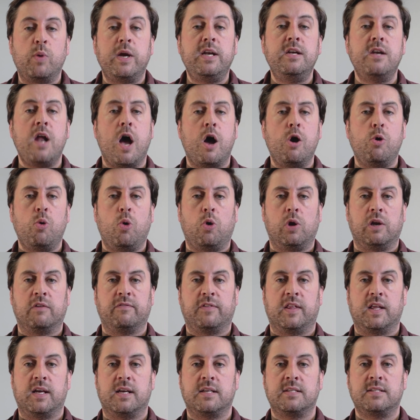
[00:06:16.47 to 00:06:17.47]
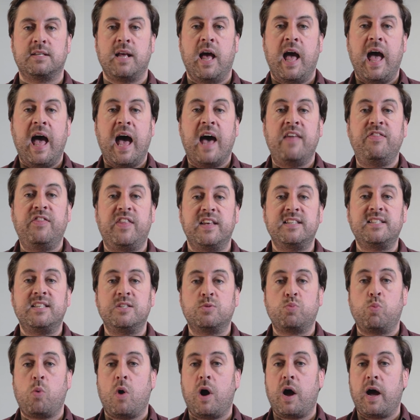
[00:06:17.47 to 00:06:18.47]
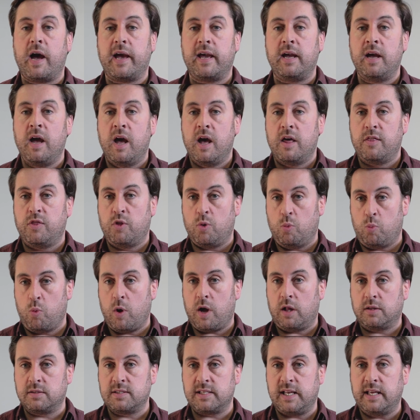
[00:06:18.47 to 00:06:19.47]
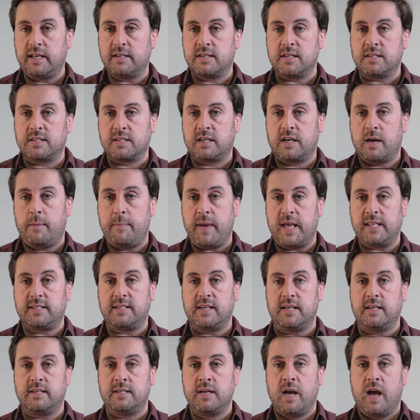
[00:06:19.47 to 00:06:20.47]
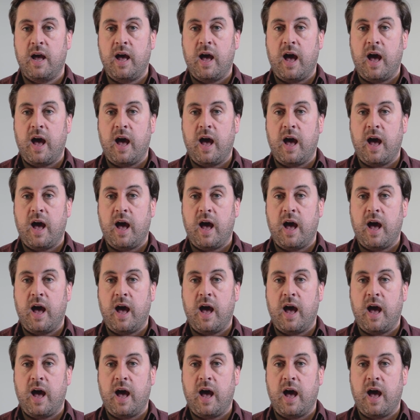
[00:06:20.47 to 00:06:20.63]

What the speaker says: We know all of this, and this is why the world's leaders committed